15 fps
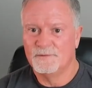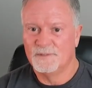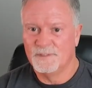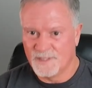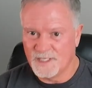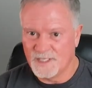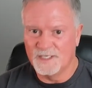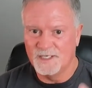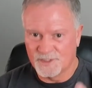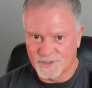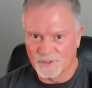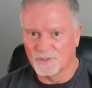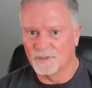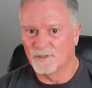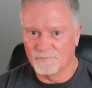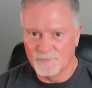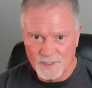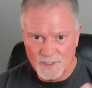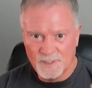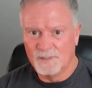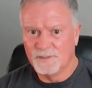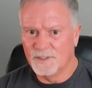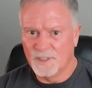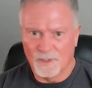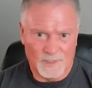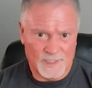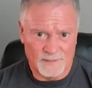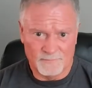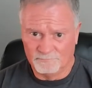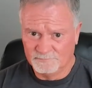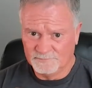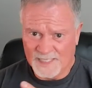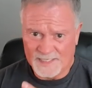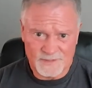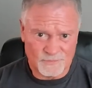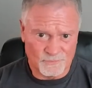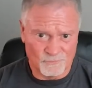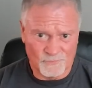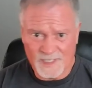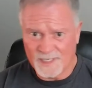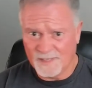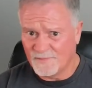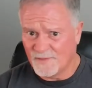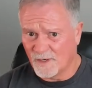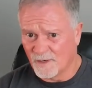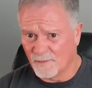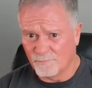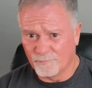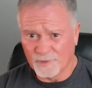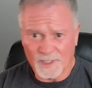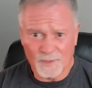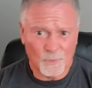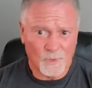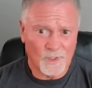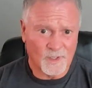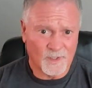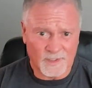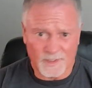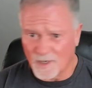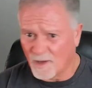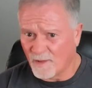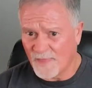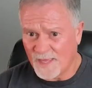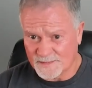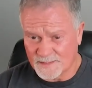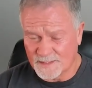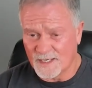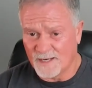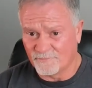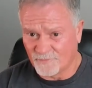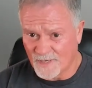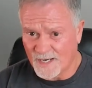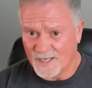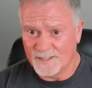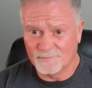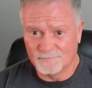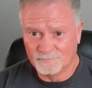the initial, you know, and that's reading their blood work and all that stuff, right?